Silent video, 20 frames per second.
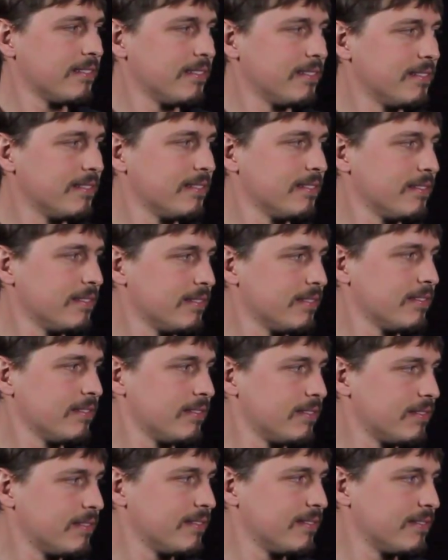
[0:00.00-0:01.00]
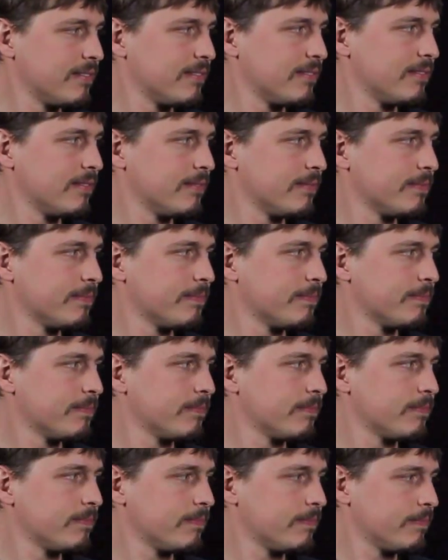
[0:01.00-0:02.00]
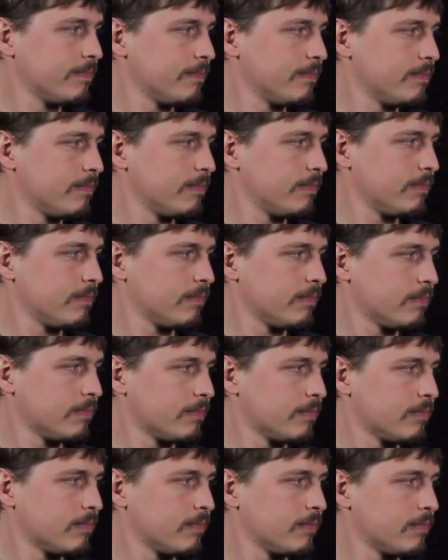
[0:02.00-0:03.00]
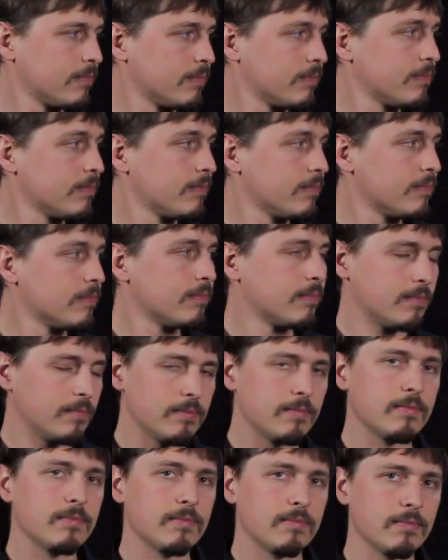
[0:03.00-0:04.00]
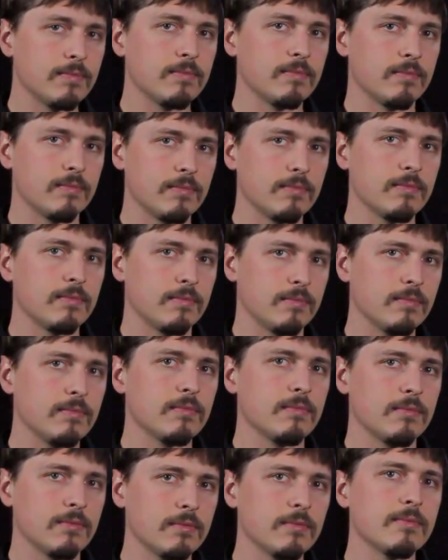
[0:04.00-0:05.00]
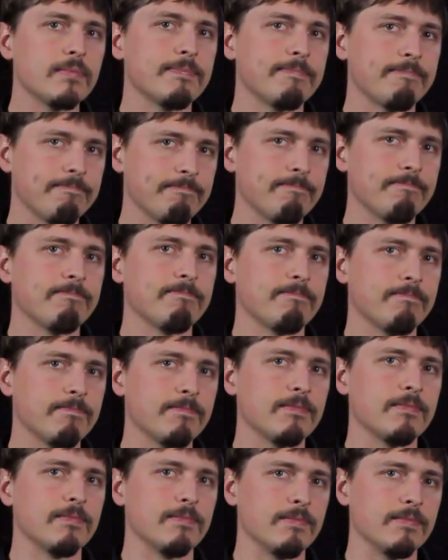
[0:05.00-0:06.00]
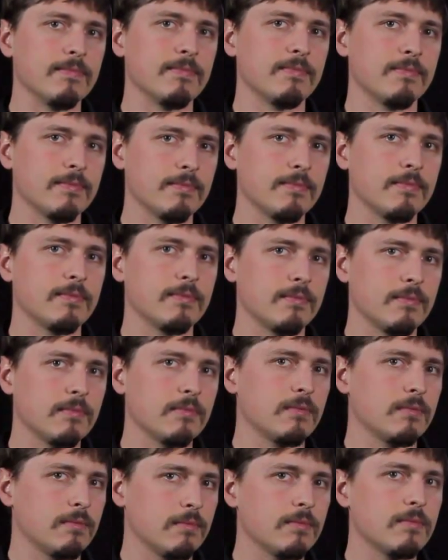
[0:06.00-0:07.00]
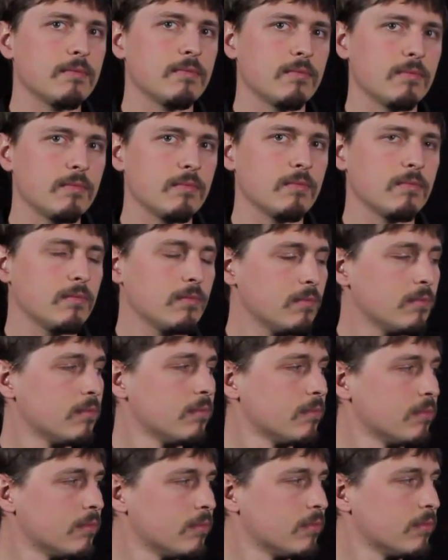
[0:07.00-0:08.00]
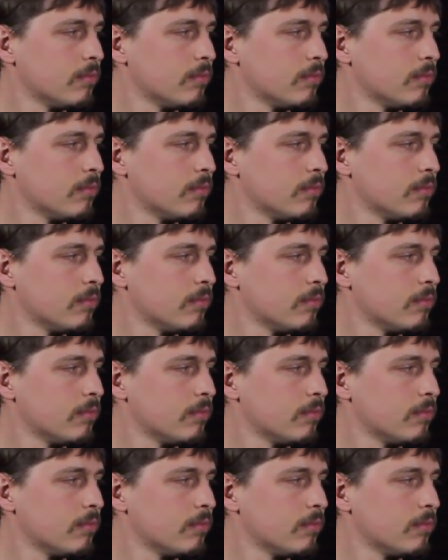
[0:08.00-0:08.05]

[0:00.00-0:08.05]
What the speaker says: [no speech]